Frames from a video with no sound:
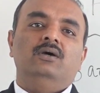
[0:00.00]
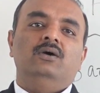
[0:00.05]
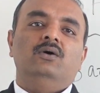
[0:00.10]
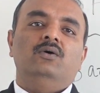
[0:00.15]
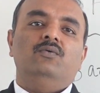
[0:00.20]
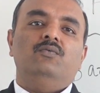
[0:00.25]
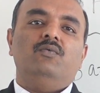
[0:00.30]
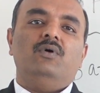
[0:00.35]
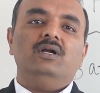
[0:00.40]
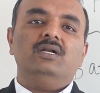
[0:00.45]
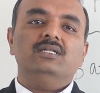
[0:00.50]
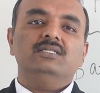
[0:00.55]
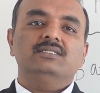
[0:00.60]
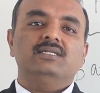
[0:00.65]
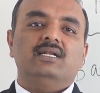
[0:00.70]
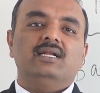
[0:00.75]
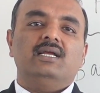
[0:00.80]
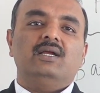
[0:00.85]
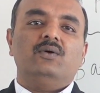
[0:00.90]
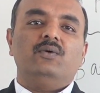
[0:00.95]
What is
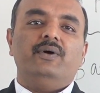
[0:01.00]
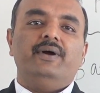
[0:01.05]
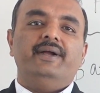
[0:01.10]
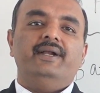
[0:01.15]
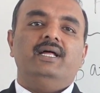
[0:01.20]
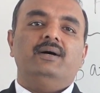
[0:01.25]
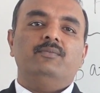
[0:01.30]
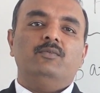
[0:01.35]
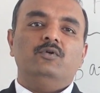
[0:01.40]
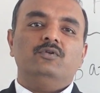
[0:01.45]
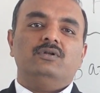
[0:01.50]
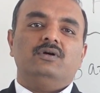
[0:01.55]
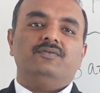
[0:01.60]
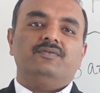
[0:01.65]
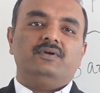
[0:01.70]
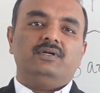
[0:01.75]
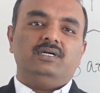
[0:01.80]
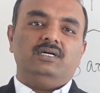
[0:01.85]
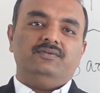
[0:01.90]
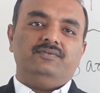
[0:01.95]
the required amount
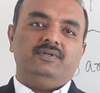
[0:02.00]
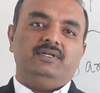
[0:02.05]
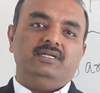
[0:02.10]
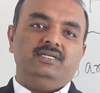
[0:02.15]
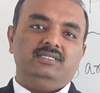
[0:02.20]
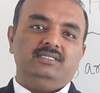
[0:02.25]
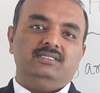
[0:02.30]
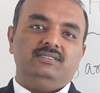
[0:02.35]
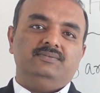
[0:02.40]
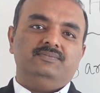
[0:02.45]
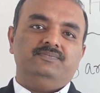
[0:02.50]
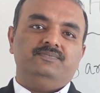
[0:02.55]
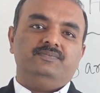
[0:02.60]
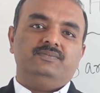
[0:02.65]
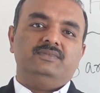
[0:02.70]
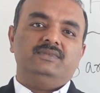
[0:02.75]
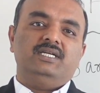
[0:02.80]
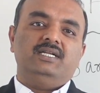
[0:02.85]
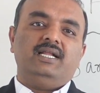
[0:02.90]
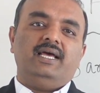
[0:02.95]
of coverage
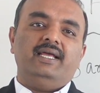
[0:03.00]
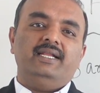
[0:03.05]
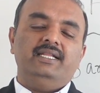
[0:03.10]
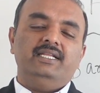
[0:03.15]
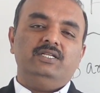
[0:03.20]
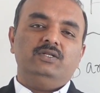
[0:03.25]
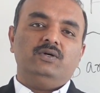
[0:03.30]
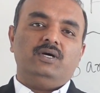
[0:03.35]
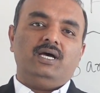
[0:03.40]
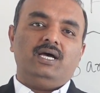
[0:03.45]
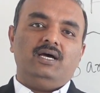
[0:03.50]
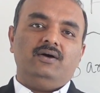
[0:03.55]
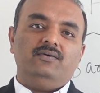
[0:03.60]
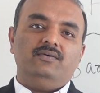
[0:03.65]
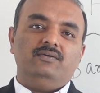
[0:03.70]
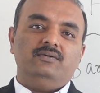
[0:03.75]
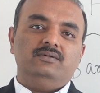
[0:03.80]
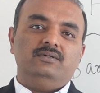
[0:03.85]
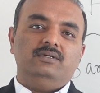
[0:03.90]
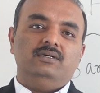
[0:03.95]
that I need to have
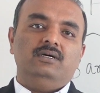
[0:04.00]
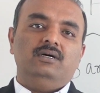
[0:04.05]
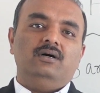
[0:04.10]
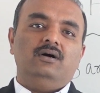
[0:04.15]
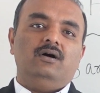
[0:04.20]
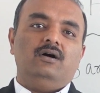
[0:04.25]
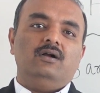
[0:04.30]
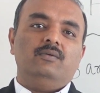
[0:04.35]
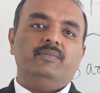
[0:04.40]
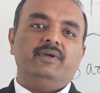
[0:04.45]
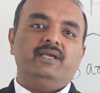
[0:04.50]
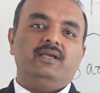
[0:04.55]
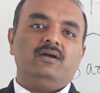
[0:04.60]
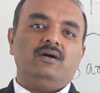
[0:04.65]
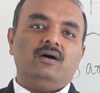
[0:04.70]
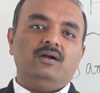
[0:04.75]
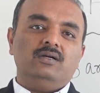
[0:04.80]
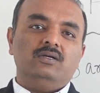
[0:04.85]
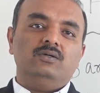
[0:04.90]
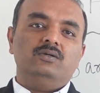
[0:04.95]
on my
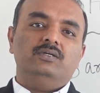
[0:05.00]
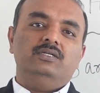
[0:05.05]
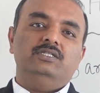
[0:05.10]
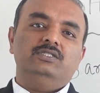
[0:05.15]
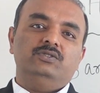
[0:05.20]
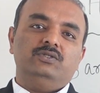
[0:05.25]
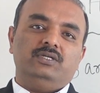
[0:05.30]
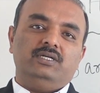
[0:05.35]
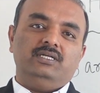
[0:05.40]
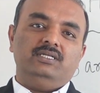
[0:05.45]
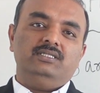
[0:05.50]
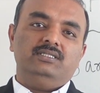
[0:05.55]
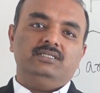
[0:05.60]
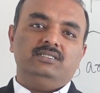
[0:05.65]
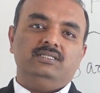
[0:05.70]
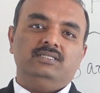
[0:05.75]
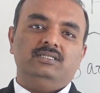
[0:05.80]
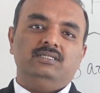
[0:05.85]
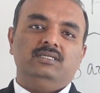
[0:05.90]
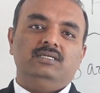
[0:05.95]
condo
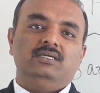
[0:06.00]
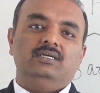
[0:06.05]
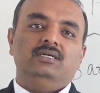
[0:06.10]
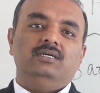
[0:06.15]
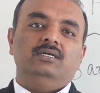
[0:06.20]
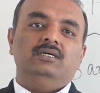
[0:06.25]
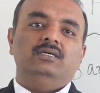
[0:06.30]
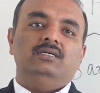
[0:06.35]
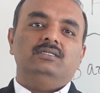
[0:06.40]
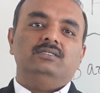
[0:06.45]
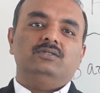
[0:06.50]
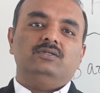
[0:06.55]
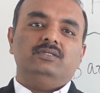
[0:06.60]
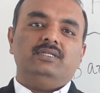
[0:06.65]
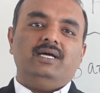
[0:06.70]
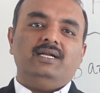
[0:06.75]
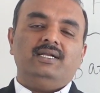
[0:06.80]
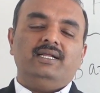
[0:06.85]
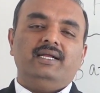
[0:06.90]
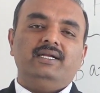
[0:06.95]
insurance so
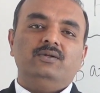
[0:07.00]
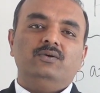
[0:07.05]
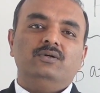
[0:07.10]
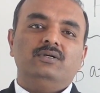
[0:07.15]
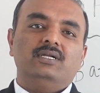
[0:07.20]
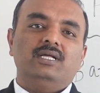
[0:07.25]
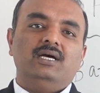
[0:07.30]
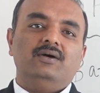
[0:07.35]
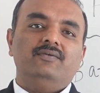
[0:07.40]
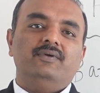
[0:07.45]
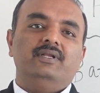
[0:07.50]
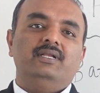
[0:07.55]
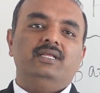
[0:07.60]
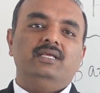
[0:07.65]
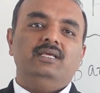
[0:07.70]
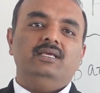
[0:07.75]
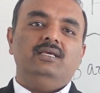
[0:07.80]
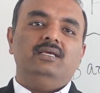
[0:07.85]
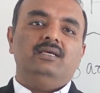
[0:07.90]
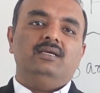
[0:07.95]
that I don't have
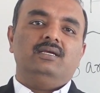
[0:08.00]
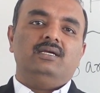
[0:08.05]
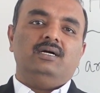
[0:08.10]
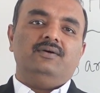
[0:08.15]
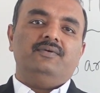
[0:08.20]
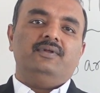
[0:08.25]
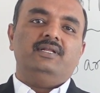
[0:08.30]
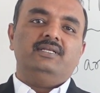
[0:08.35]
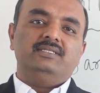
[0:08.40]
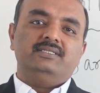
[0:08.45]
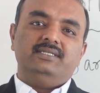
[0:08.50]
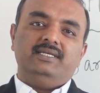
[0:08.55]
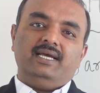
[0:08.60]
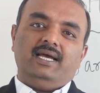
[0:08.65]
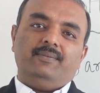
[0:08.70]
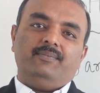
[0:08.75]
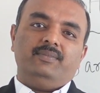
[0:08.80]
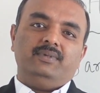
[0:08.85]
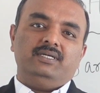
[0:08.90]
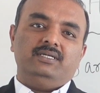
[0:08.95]
any coverage
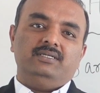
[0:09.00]
gap?